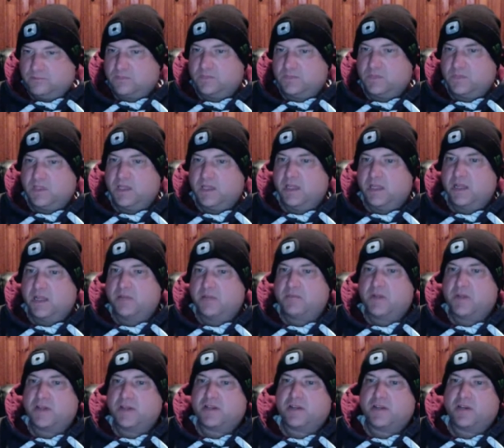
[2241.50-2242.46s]
he had
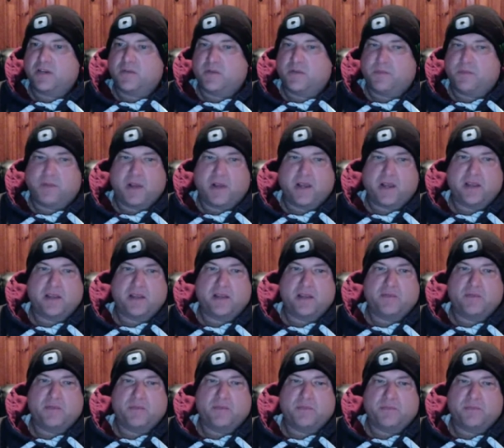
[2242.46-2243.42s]
mentioned he won't buy
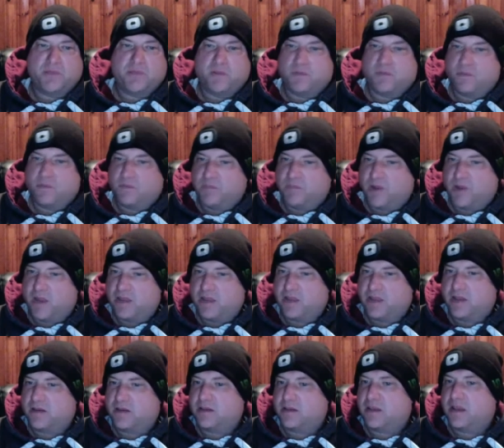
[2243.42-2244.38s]

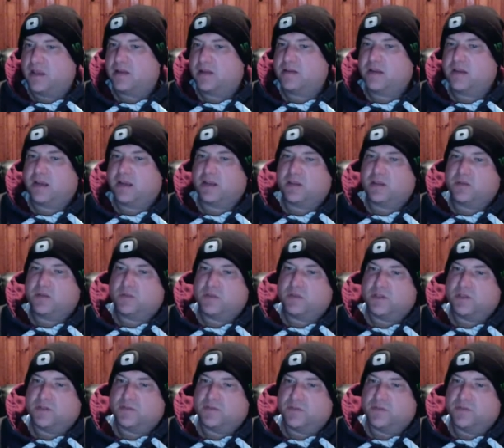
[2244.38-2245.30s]
that neck of the woods a few